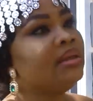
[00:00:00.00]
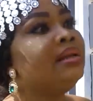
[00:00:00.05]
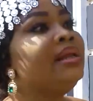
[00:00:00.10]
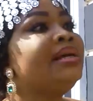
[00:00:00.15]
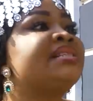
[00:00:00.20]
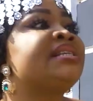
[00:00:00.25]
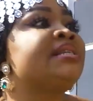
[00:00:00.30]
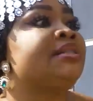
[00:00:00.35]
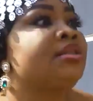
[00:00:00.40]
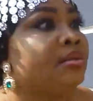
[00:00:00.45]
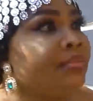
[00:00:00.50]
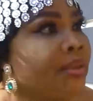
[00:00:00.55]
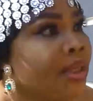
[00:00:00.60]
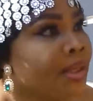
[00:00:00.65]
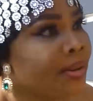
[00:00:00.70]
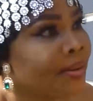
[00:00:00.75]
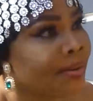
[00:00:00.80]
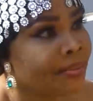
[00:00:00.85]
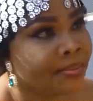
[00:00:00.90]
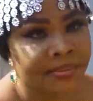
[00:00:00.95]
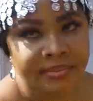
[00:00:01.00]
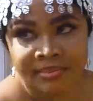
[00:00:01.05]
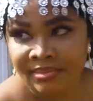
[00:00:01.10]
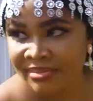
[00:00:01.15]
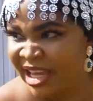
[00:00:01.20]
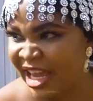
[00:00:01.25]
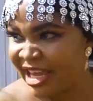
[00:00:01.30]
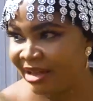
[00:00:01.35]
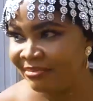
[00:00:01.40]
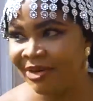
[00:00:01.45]
Listen to me.
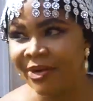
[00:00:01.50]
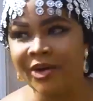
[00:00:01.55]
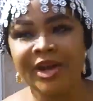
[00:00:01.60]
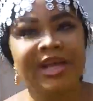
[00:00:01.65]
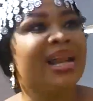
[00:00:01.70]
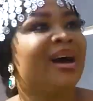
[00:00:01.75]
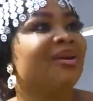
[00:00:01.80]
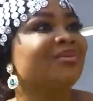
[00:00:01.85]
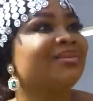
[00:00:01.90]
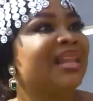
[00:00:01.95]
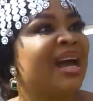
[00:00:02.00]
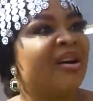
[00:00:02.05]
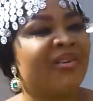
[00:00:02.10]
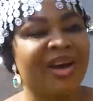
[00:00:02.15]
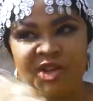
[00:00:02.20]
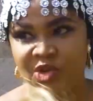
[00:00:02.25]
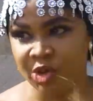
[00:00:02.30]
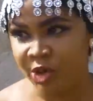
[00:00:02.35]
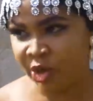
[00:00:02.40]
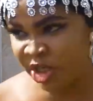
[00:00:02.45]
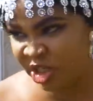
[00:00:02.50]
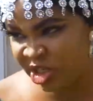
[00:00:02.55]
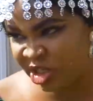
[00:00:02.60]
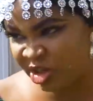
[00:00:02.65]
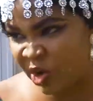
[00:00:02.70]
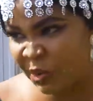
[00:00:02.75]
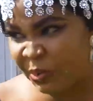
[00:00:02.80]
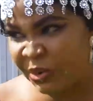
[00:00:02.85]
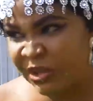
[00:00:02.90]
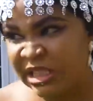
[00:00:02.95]
I'm going out now and you're going to
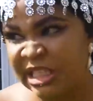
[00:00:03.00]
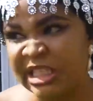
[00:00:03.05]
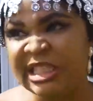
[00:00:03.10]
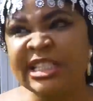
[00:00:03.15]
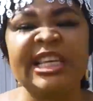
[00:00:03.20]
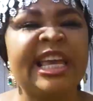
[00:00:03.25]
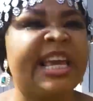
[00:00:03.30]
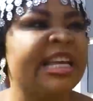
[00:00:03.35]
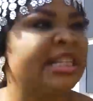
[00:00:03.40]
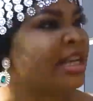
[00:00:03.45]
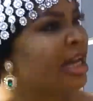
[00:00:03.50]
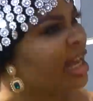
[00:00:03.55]
open this gate